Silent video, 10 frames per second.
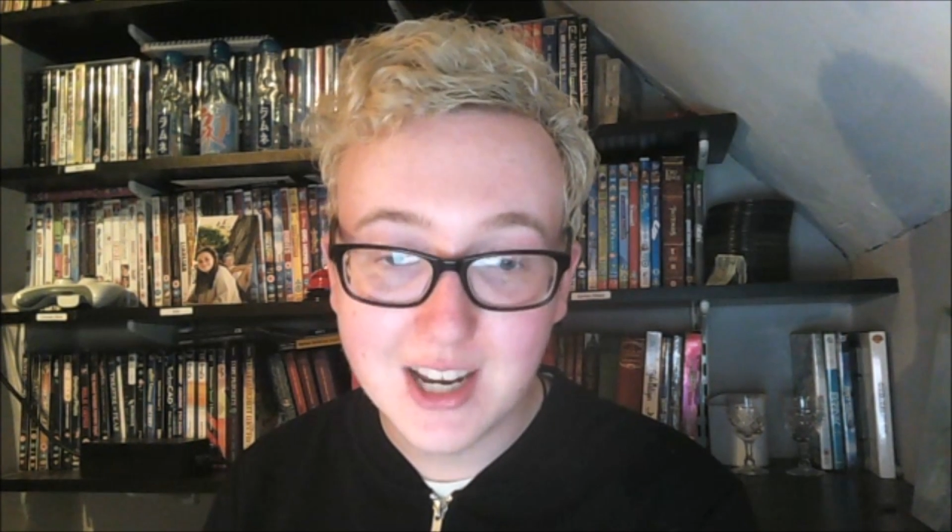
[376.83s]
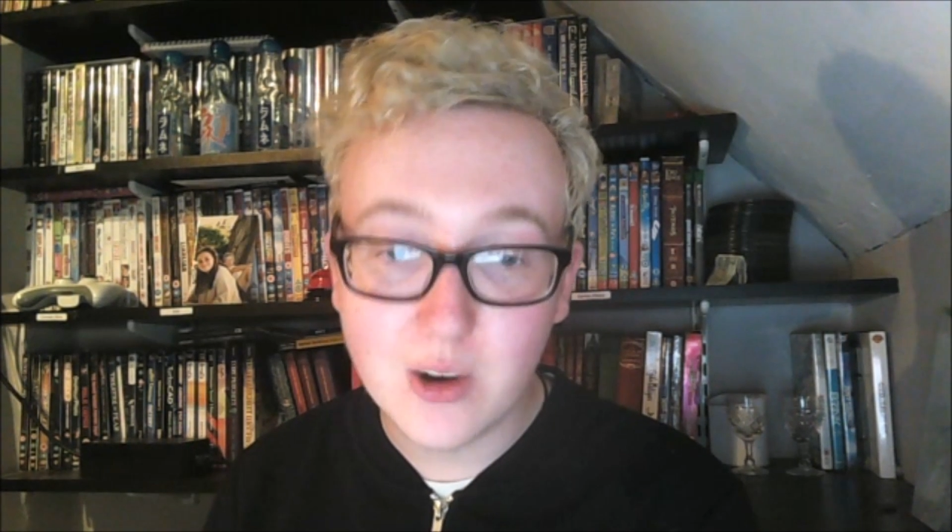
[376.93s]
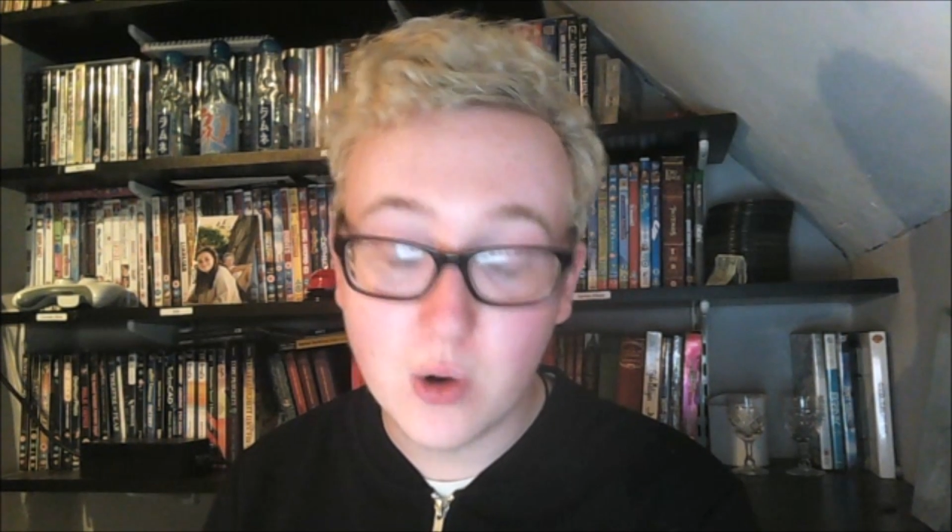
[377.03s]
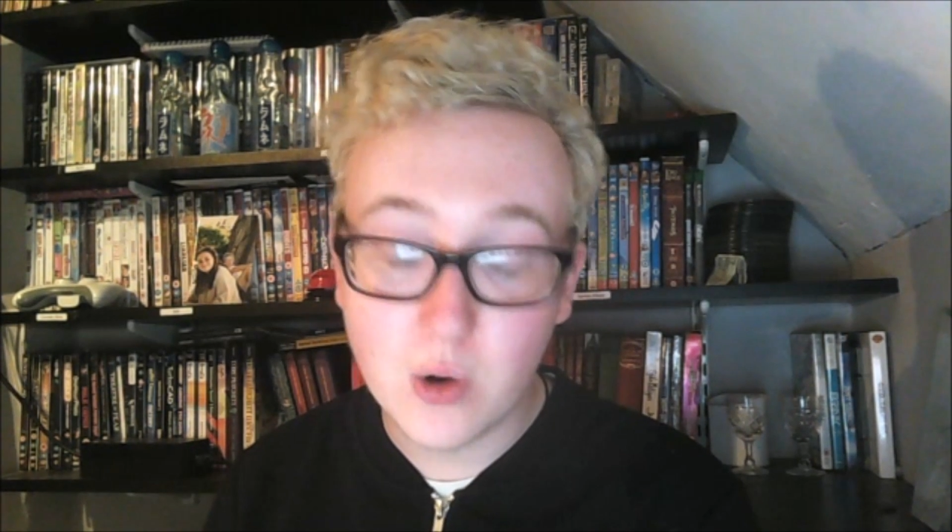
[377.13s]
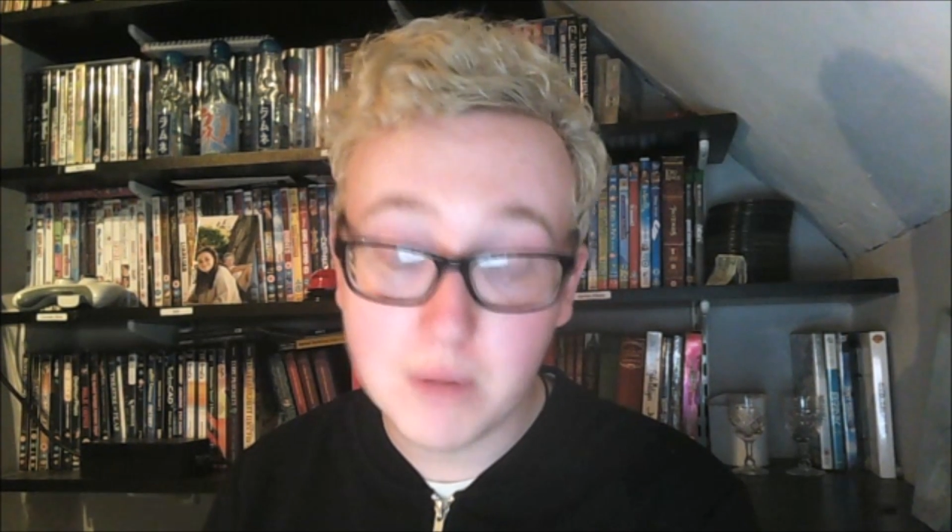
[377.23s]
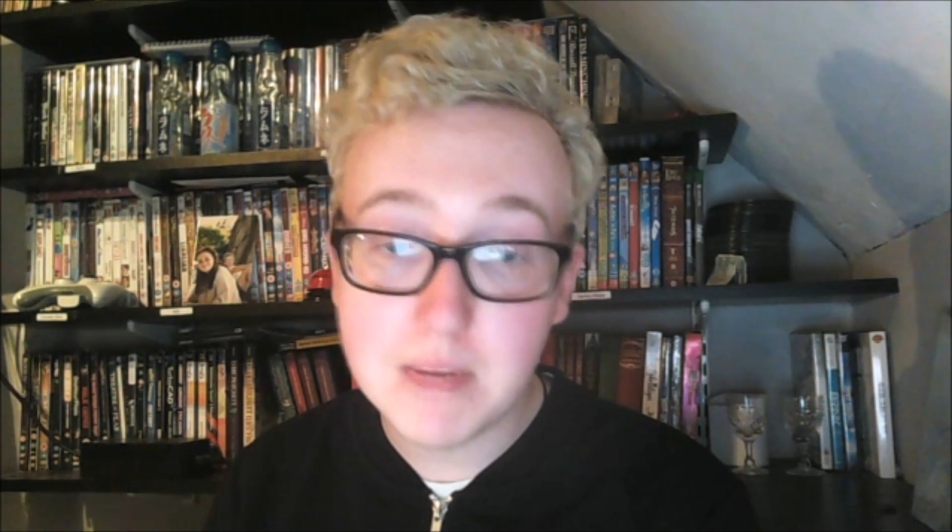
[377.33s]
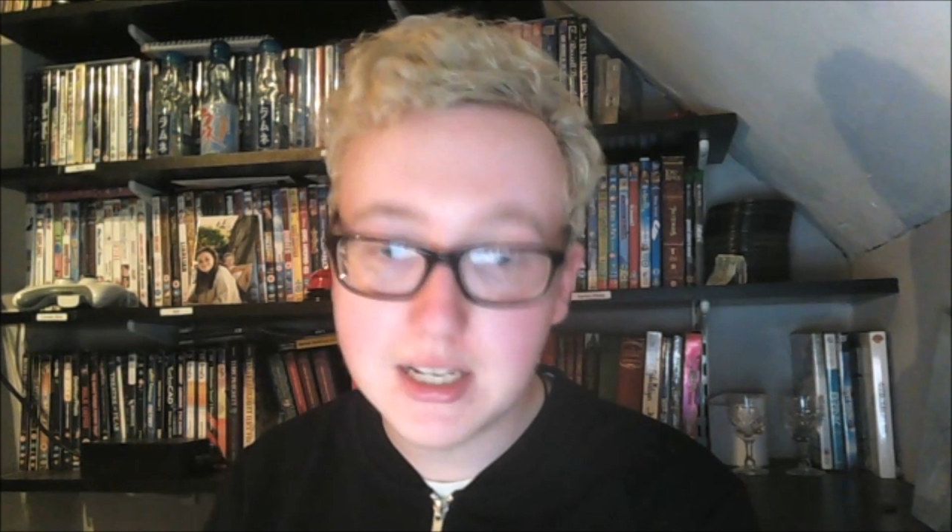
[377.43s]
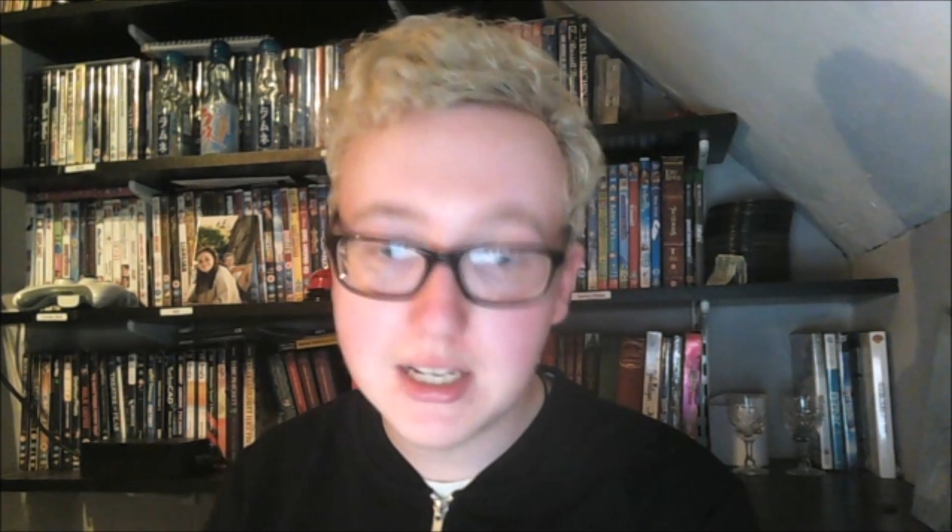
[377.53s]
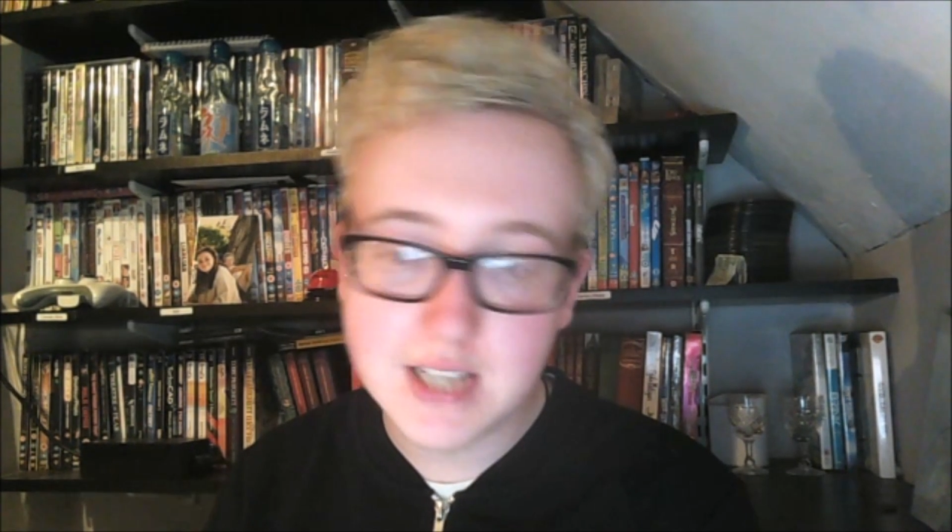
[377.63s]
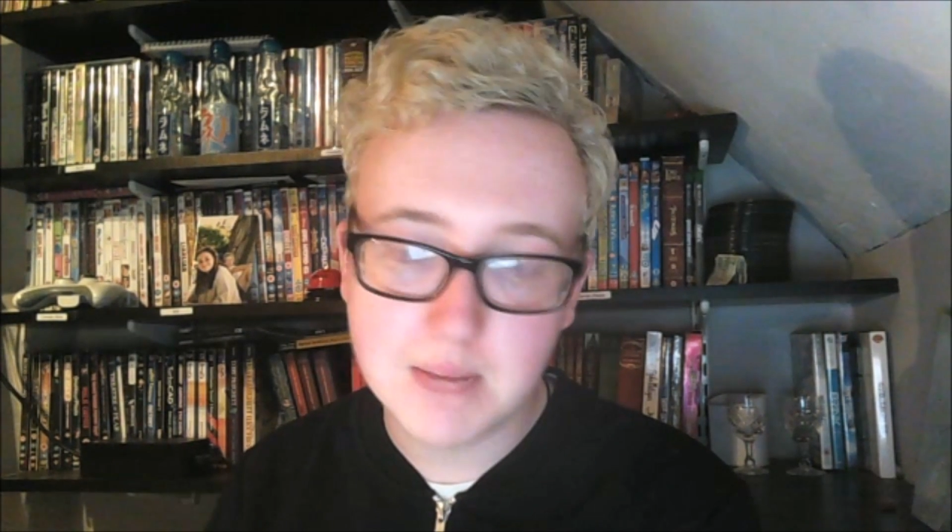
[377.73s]
or
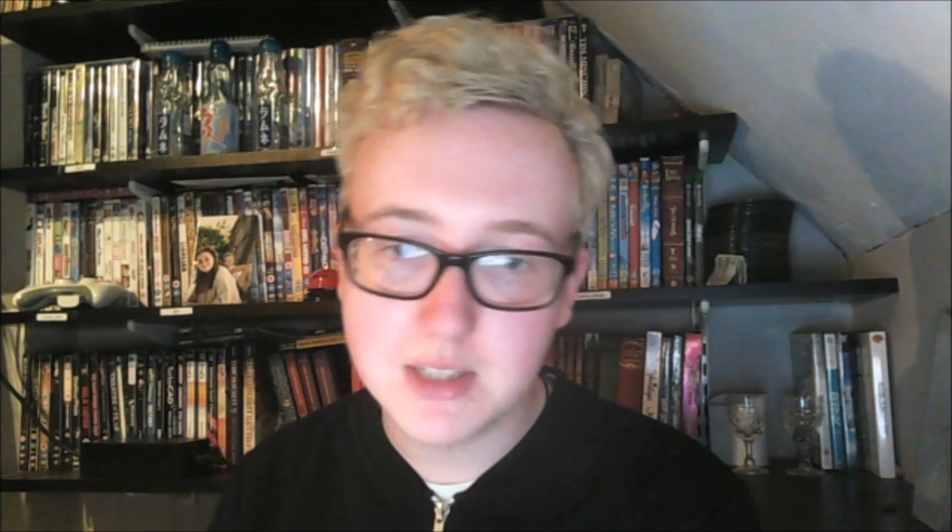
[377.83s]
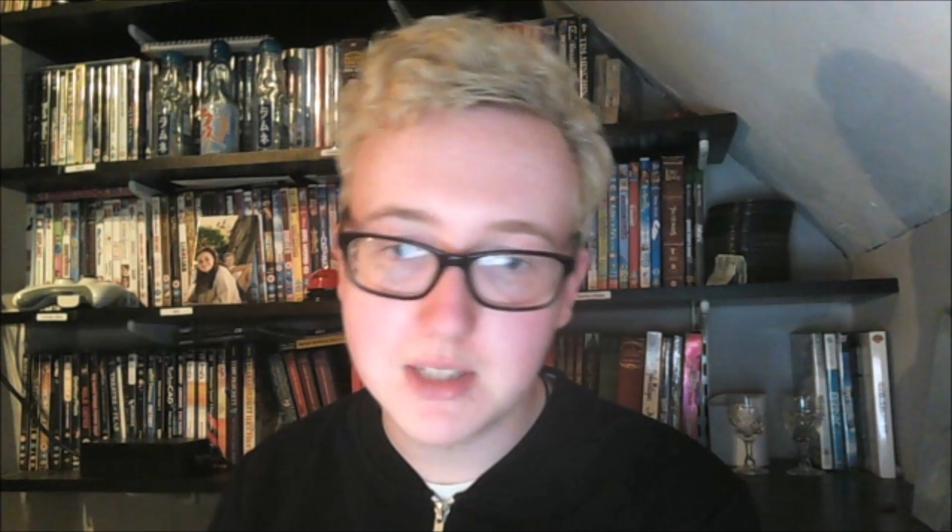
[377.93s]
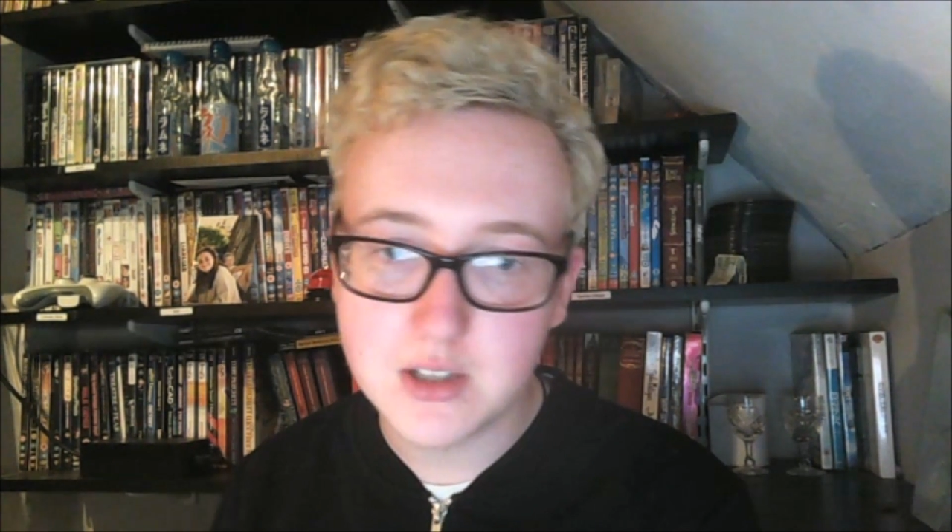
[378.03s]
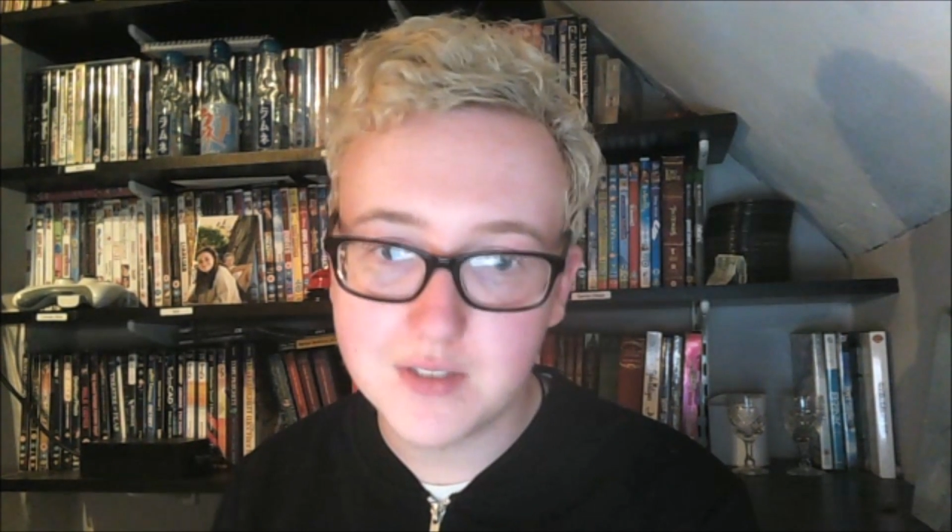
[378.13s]
many segments